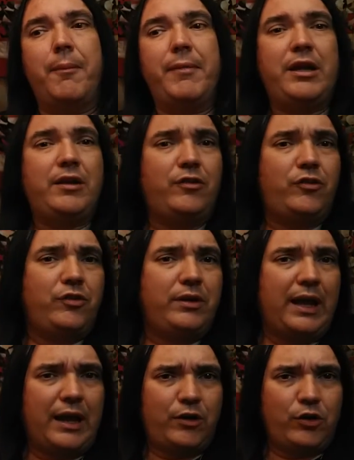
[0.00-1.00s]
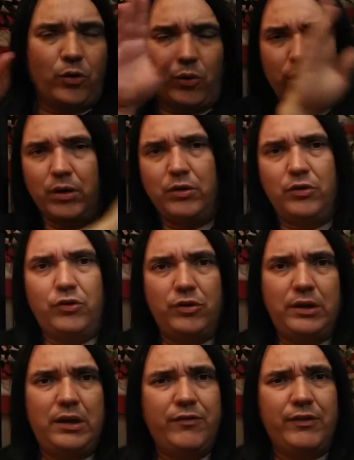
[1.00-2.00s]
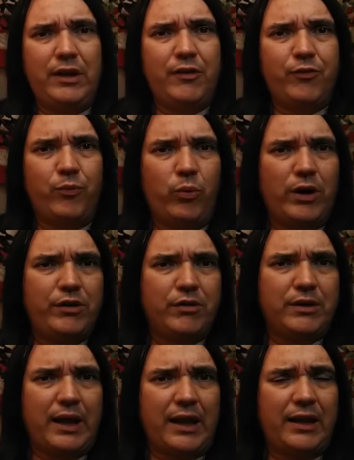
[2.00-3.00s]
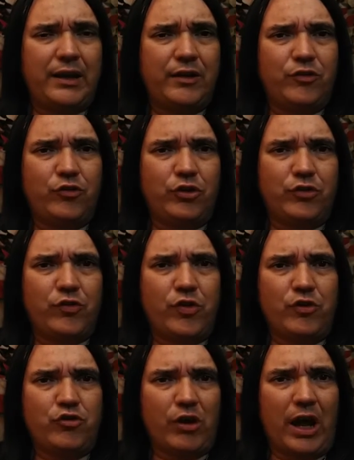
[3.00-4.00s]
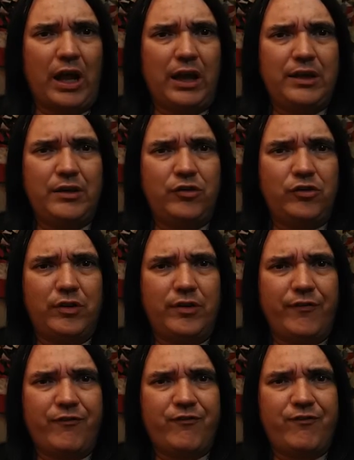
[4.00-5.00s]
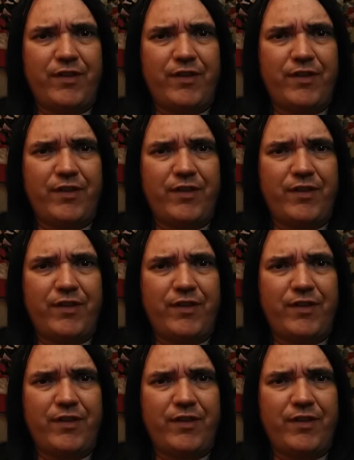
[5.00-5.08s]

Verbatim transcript: means get yours, even if what you're getting is just the jollies and the,